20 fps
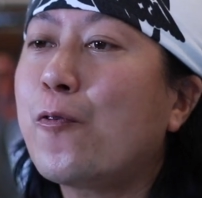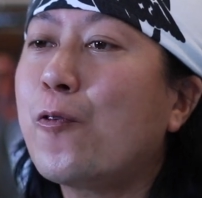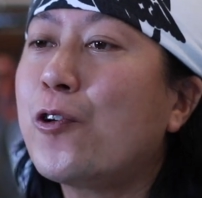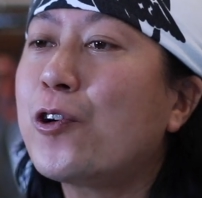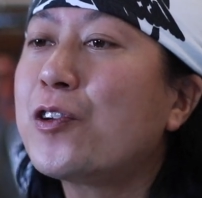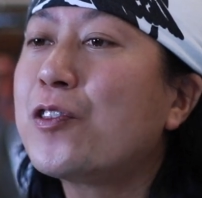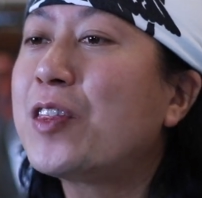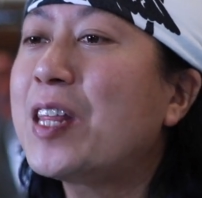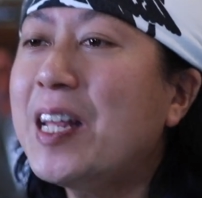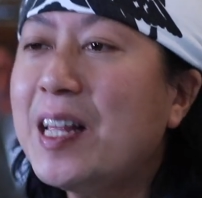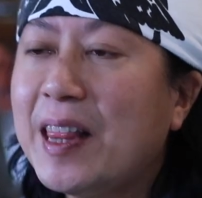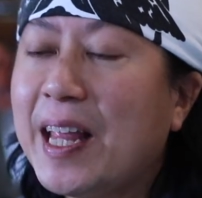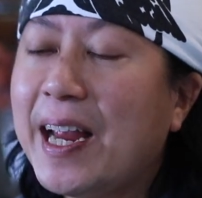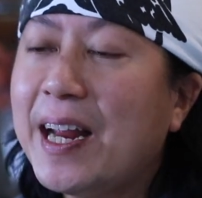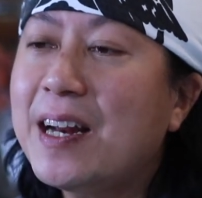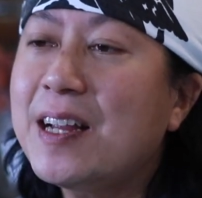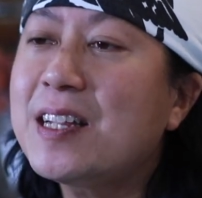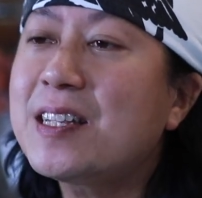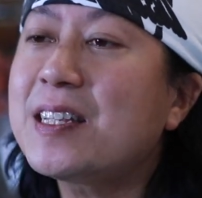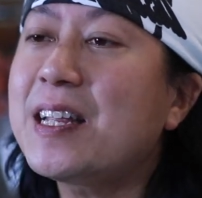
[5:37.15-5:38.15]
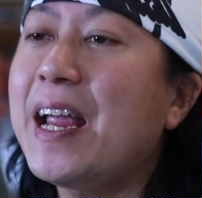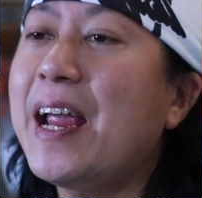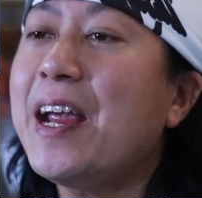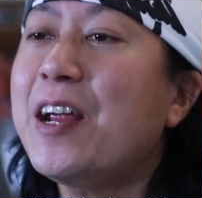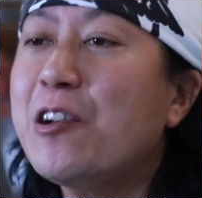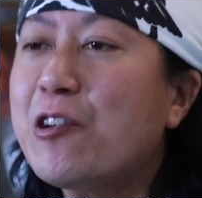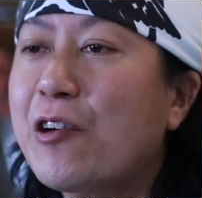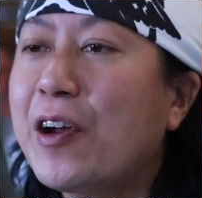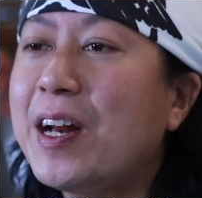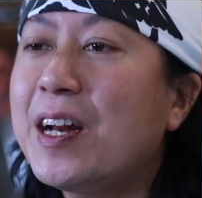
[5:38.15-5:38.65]
for the latest
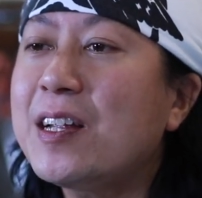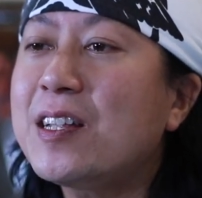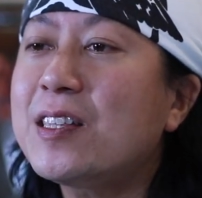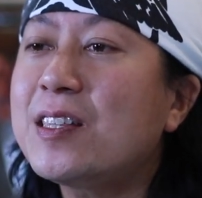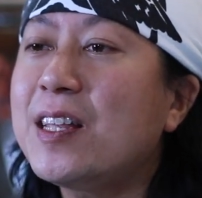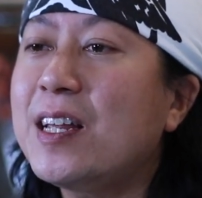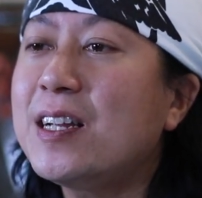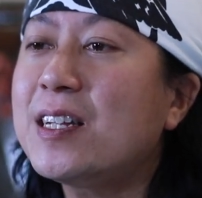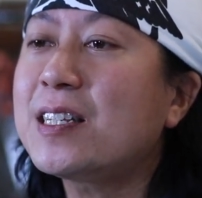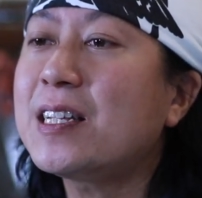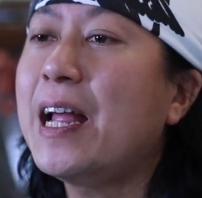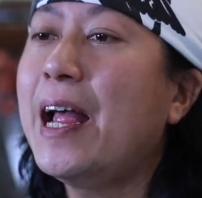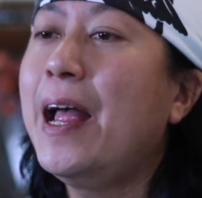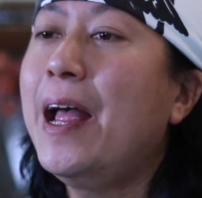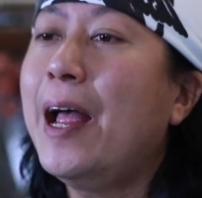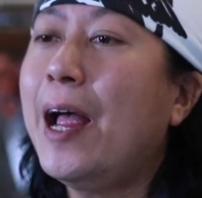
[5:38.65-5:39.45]
and greatest things